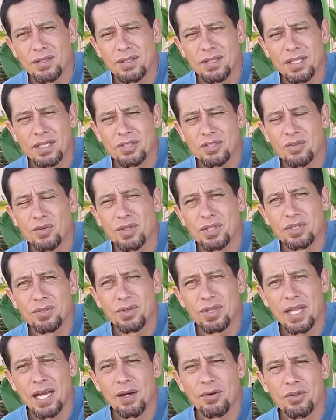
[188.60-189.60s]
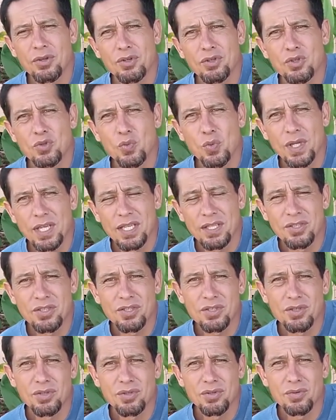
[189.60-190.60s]
it's going to allow those weeds
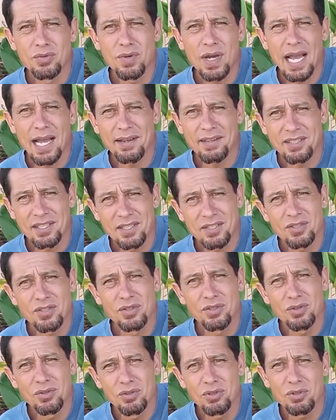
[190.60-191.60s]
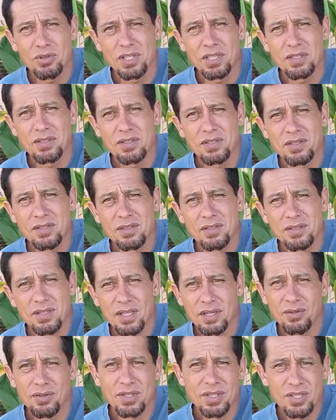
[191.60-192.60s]
to access the nutrients
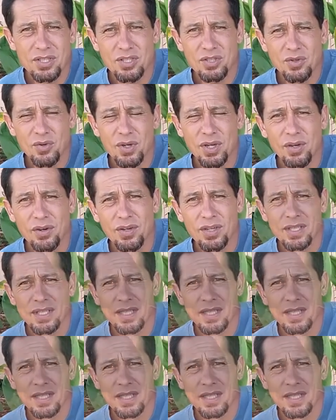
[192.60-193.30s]
that are in the soil.